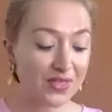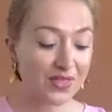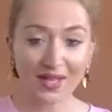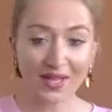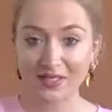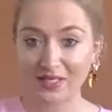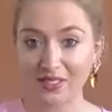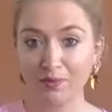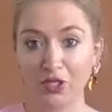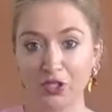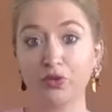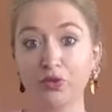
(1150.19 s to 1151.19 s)
That is
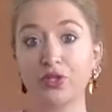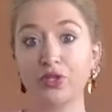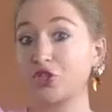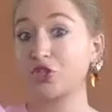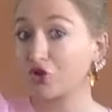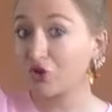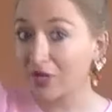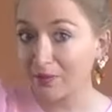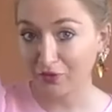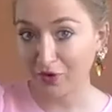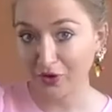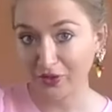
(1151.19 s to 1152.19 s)
much more the
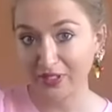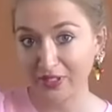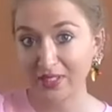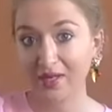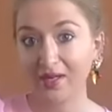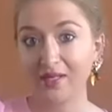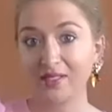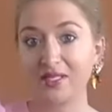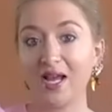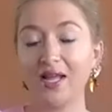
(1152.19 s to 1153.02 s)
treatment focus side.